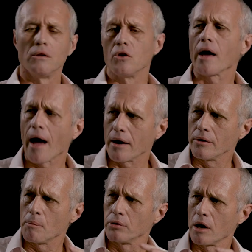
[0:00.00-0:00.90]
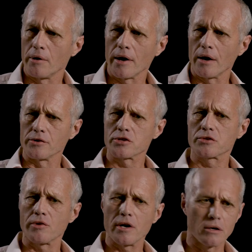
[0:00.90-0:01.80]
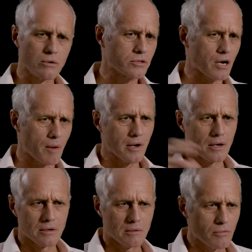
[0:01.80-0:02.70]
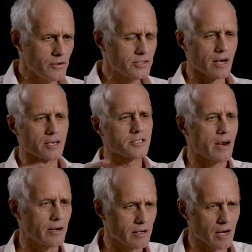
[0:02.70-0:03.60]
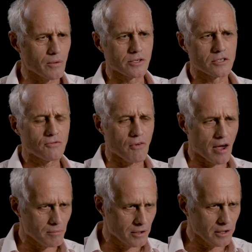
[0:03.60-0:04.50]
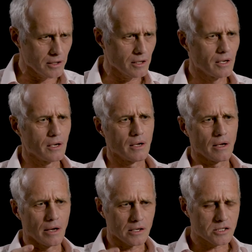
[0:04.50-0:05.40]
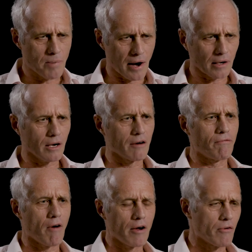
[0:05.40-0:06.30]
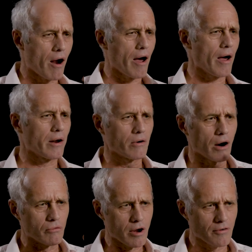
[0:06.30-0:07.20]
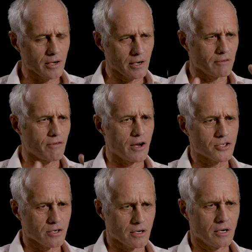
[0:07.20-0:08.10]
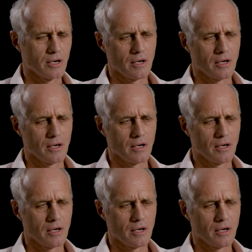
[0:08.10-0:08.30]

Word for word: look at the plumber down the street who's coming into the movies on a Saturday night with his family and expecting a fun ride or a riveting adventure